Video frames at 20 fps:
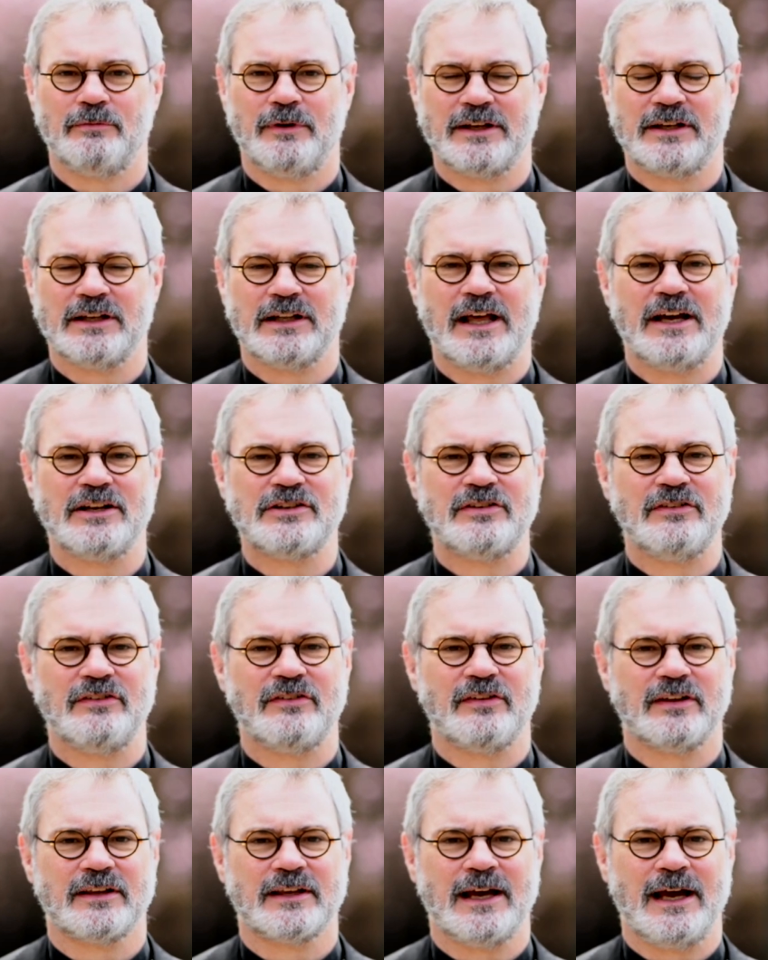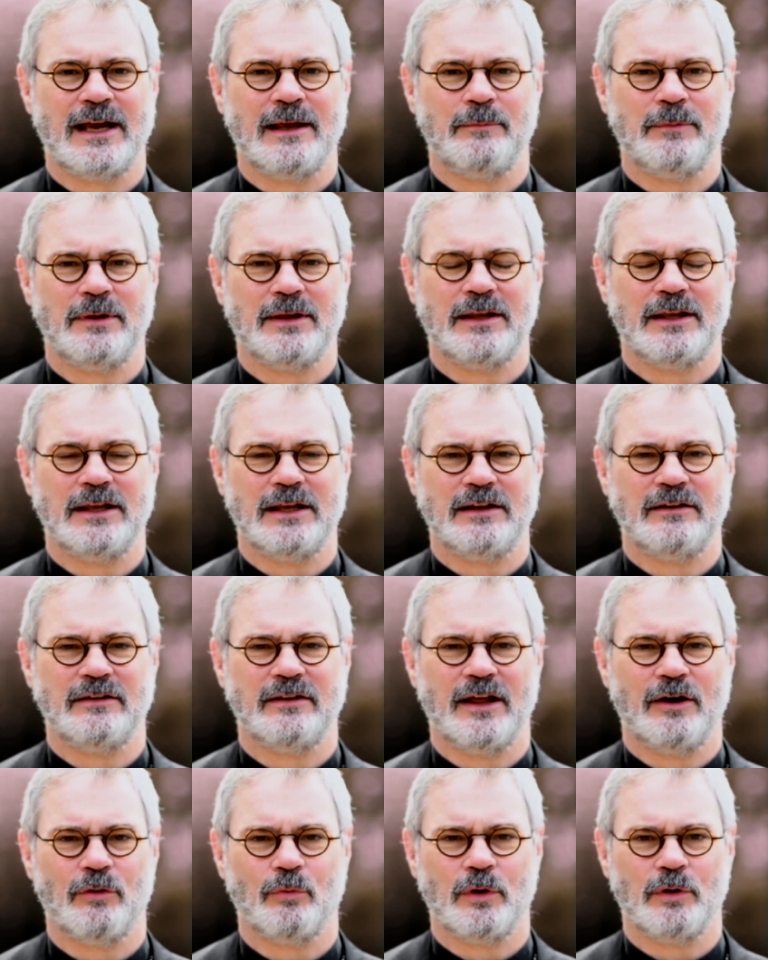regulations that came
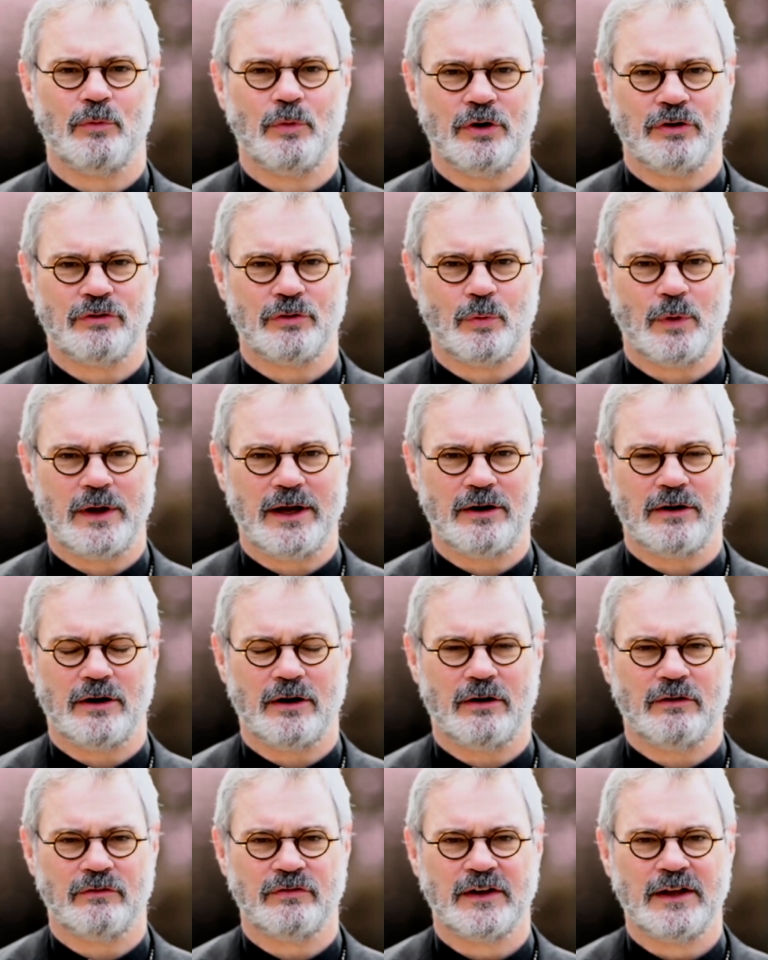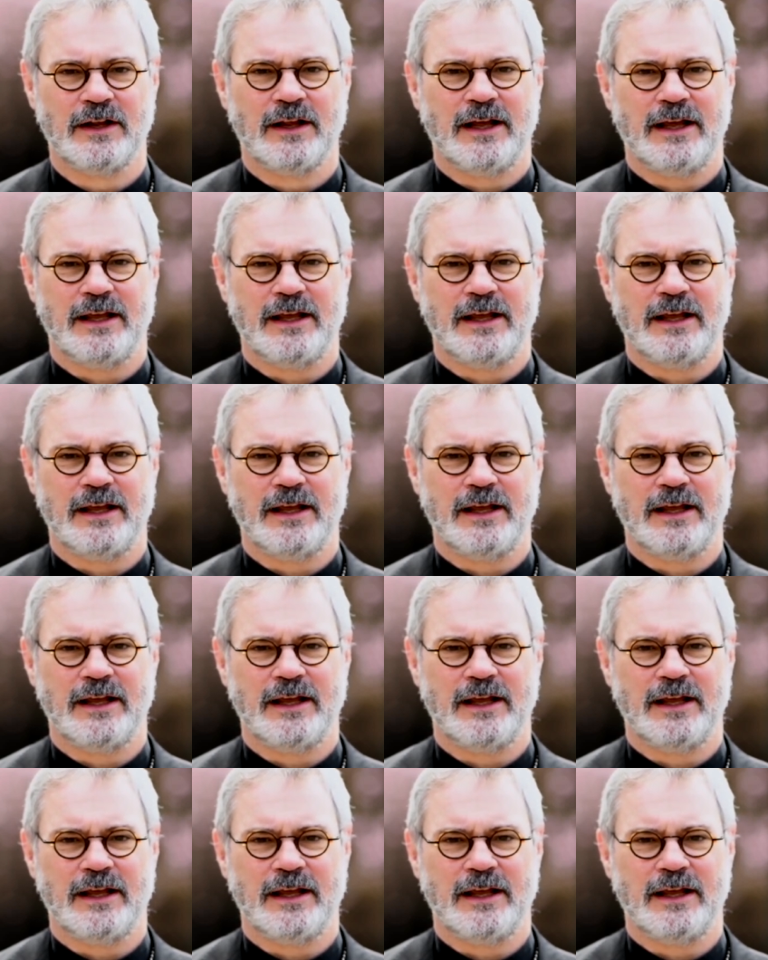in that we weren't aware of